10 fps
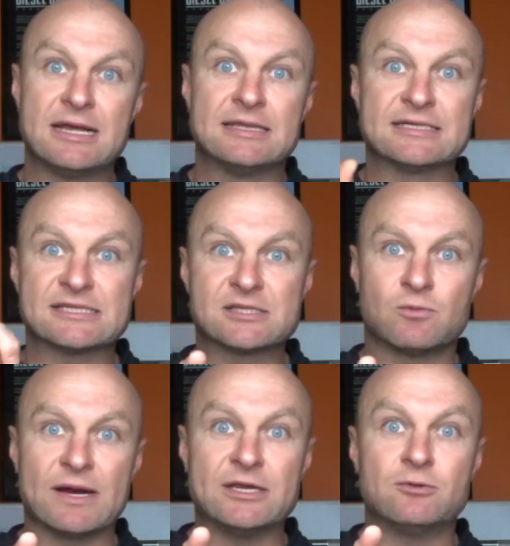This is the
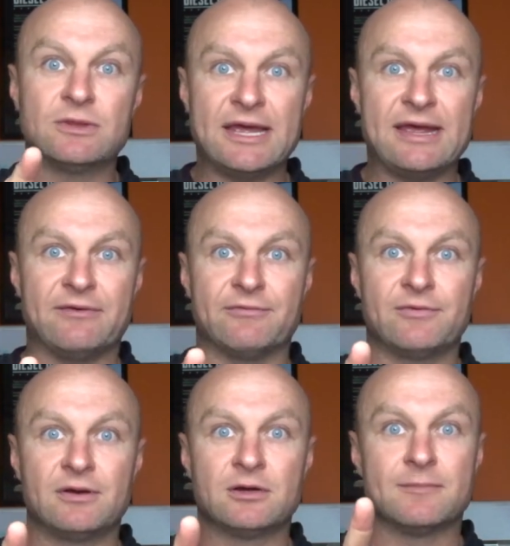way you live.
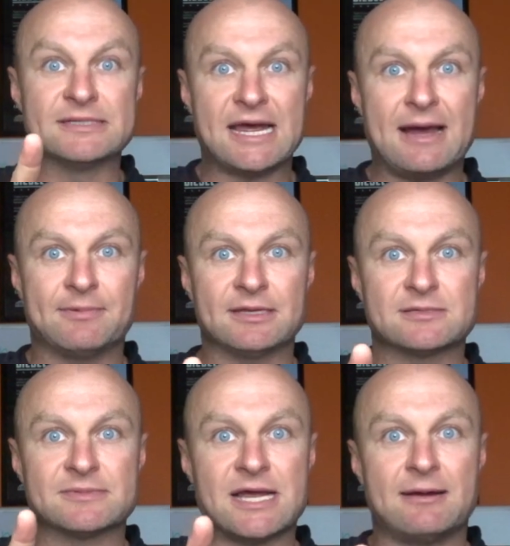Your
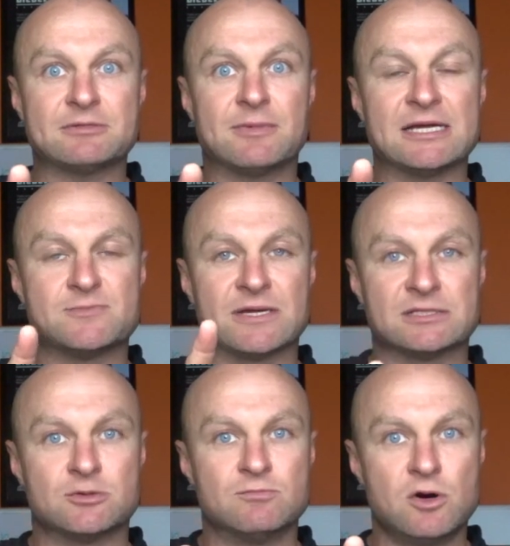metabolism is optimized
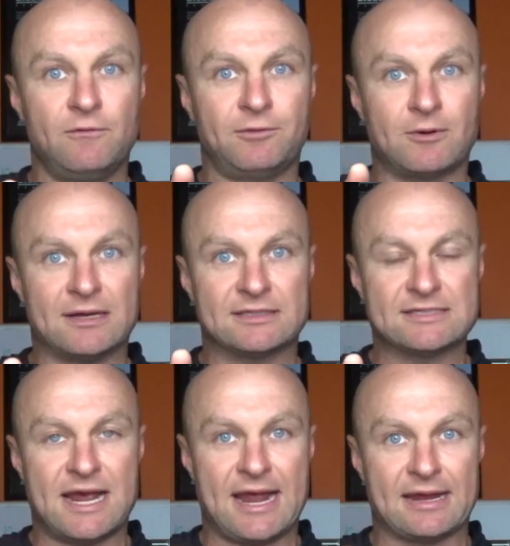because you move throughout
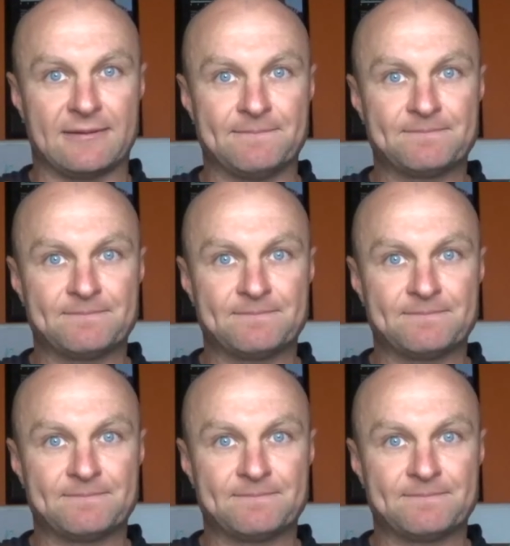the day.